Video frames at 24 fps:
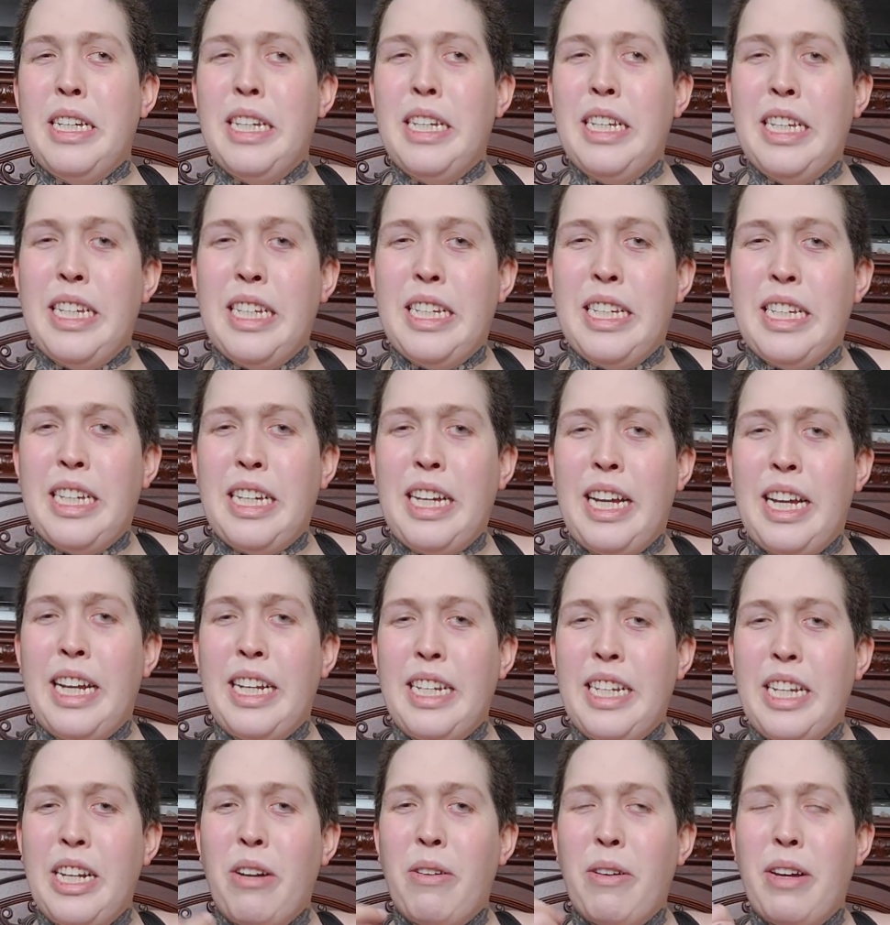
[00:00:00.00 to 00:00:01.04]
and
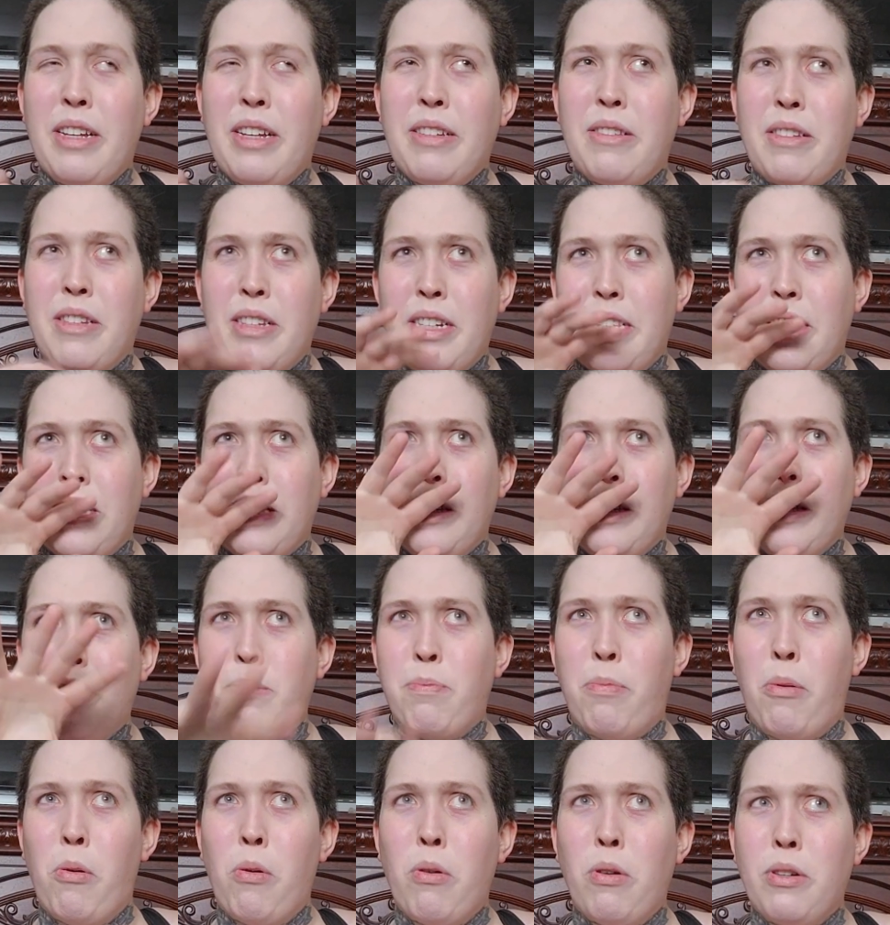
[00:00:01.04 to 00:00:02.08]
he has like the
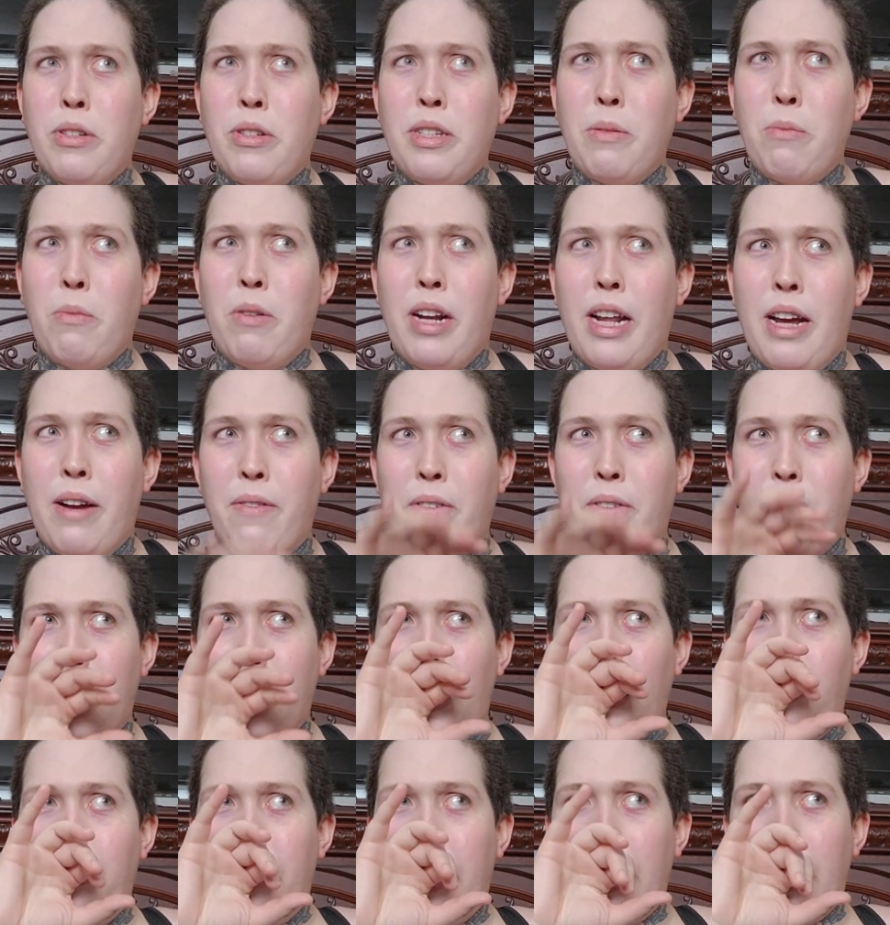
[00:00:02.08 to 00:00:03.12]
spores and whatever
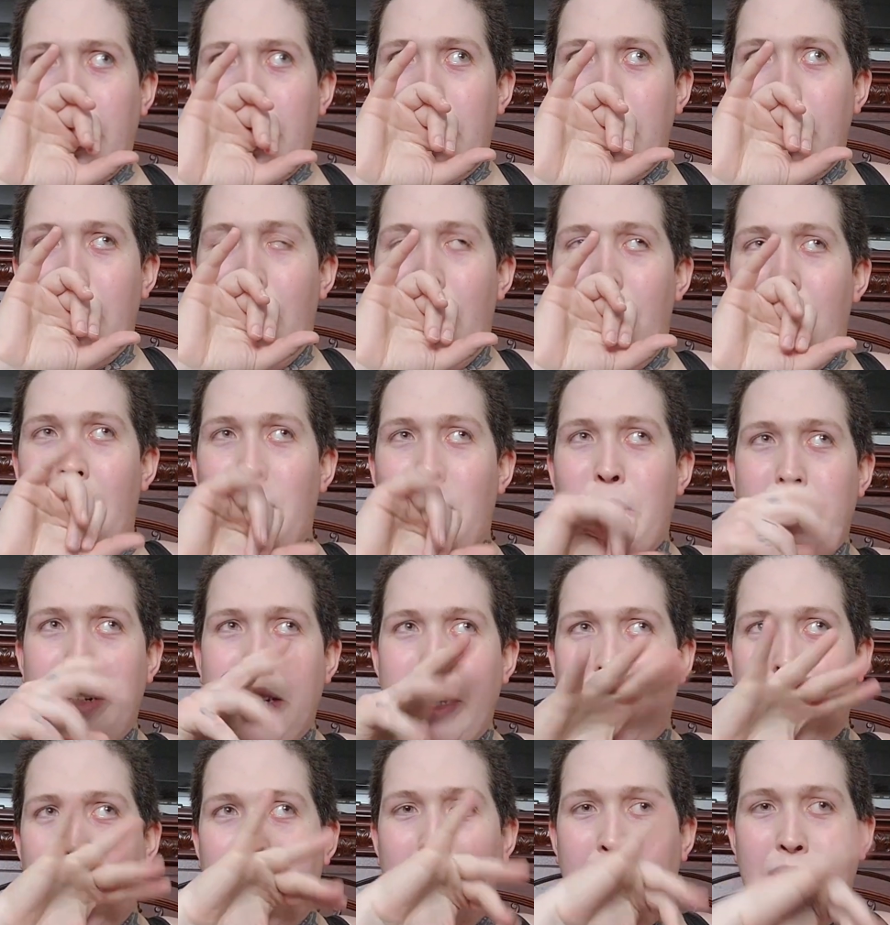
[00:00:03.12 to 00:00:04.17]
coming out,
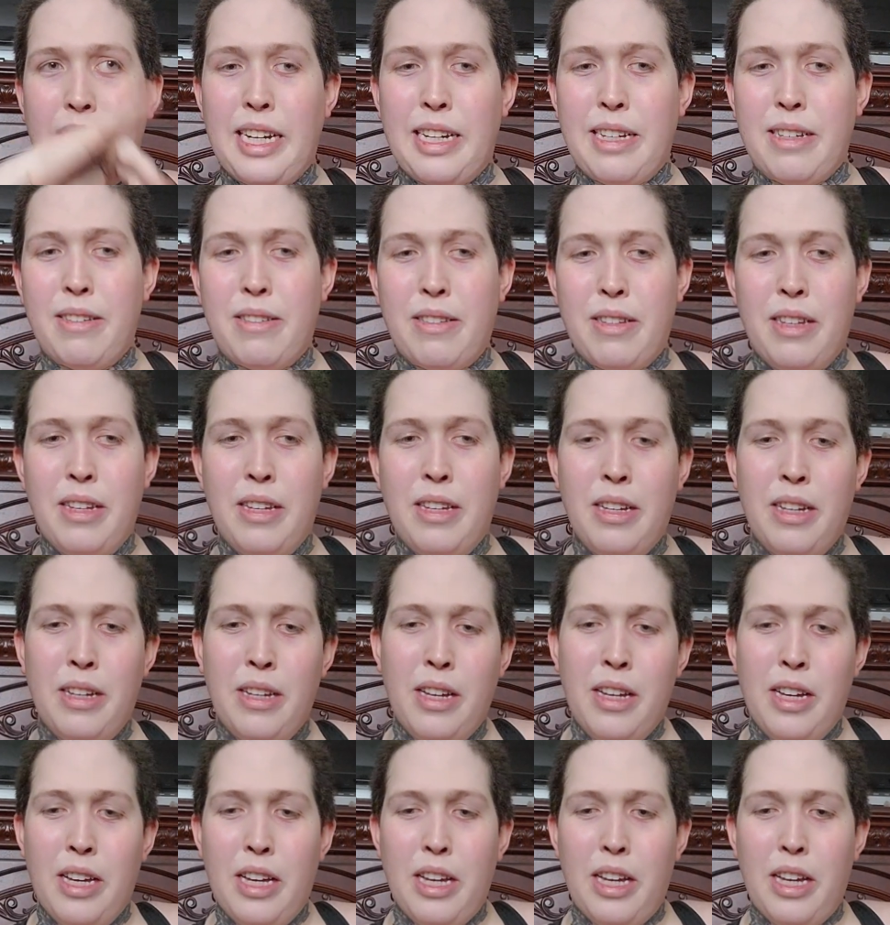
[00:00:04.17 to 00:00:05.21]
and
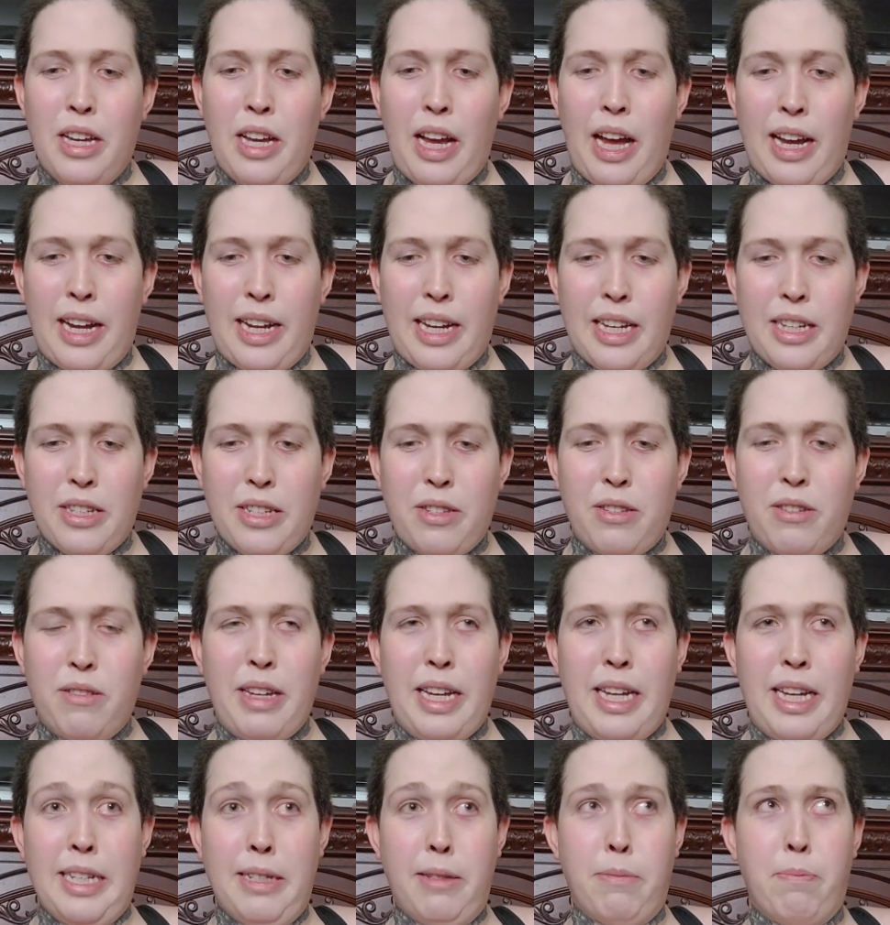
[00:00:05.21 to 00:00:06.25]
I guess
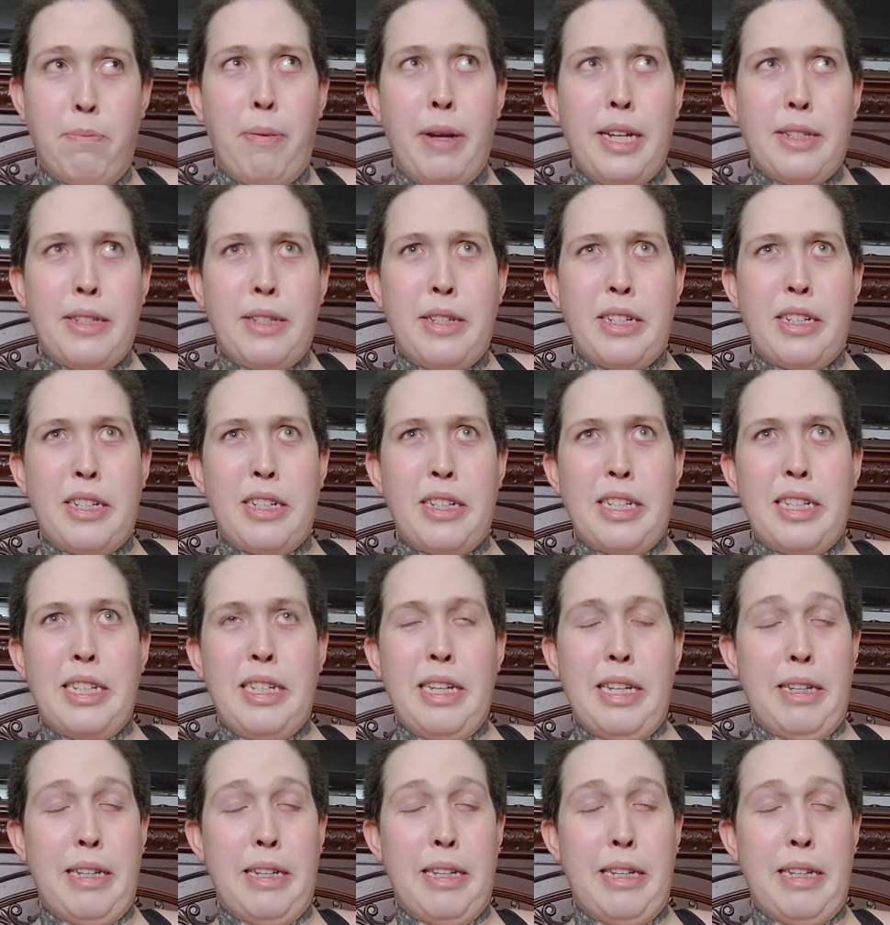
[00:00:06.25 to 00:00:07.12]
he's basically.